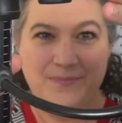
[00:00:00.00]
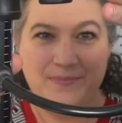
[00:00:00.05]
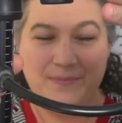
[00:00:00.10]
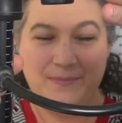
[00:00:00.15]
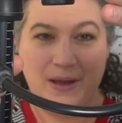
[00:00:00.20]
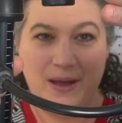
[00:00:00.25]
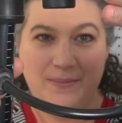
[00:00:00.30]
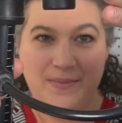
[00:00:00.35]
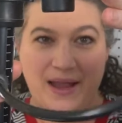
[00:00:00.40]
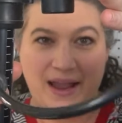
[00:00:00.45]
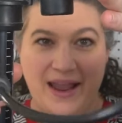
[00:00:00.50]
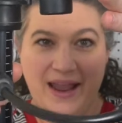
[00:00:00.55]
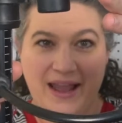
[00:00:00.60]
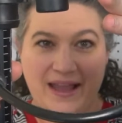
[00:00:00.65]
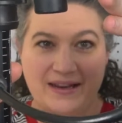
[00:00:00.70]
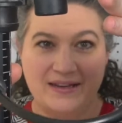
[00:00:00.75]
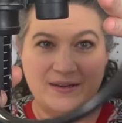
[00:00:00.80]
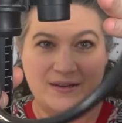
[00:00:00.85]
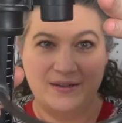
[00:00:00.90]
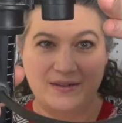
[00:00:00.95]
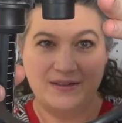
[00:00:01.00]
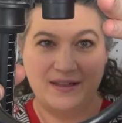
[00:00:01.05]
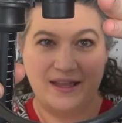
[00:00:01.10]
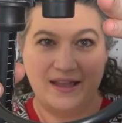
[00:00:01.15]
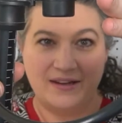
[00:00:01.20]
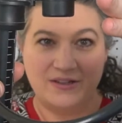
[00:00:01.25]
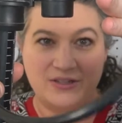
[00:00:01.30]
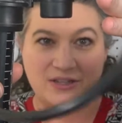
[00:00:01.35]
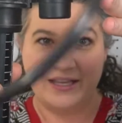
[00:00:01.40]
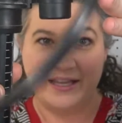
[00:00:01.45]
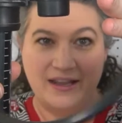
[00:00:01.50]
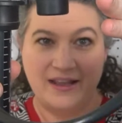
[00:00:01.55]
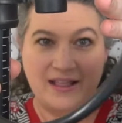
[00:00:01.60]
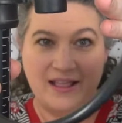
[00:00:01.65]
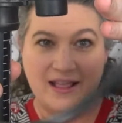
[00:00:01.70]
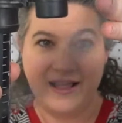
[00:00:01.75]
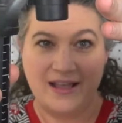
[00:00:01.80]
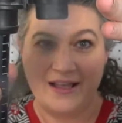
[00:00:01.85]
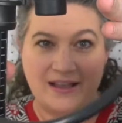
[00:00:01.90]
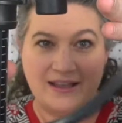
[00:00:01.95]
but my hand. Actually,
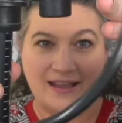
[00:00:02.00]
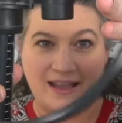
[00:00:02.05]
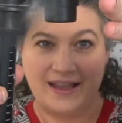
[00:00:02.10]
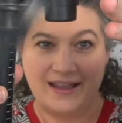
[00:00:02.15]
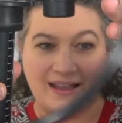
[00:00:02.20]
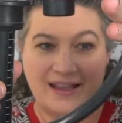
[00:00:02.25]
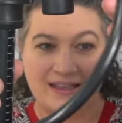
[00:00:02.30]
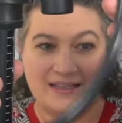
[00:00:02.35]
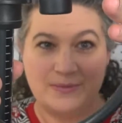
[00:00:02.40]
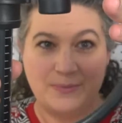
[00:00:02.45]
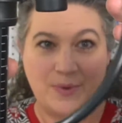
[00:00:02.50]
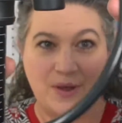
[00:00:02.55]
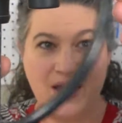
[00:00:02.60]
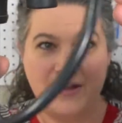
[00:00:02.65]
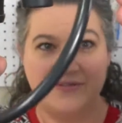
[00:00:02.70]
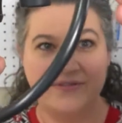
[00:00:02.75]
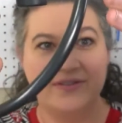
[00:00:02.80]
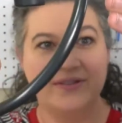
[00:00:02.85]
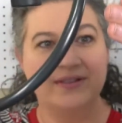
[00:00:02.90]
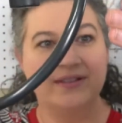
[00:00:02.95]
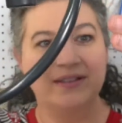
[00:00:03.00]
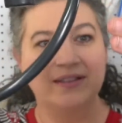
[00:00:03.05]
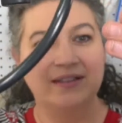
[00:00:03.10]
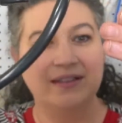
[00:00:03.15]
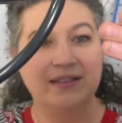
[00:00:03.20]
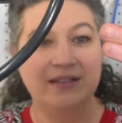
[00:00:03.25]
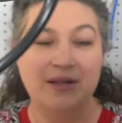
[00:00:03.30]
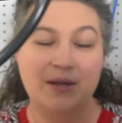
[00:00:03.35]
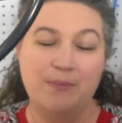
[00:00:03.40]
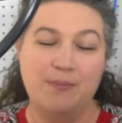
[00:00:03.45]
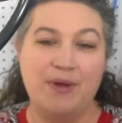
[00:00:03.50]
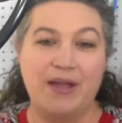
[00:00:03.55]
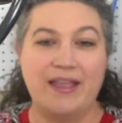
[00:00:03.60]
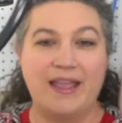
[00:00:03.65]
can I get it to puff? But